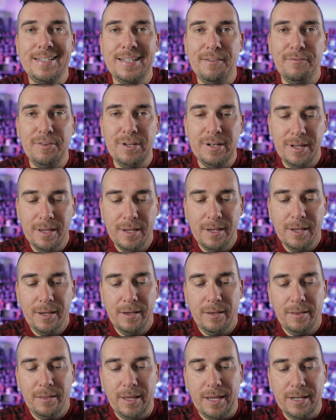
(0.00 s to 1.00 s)
7,
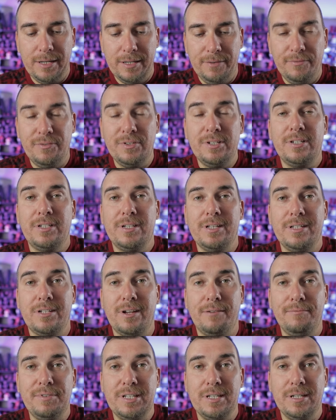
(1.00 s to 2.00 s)
that difference is
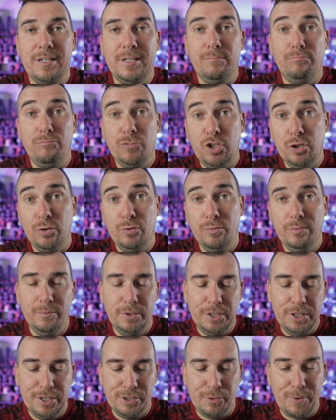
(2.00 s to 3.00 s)
obviously 2,
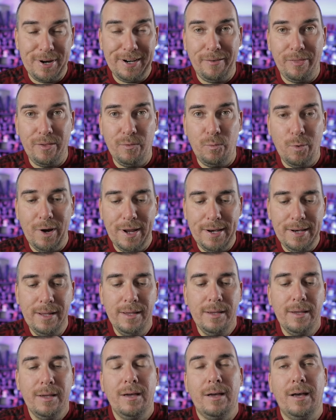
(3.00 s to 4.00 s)
which is greater than 1.
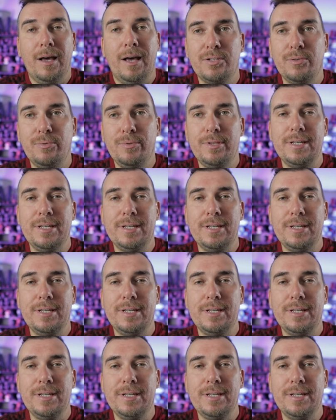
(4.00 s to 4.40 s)
So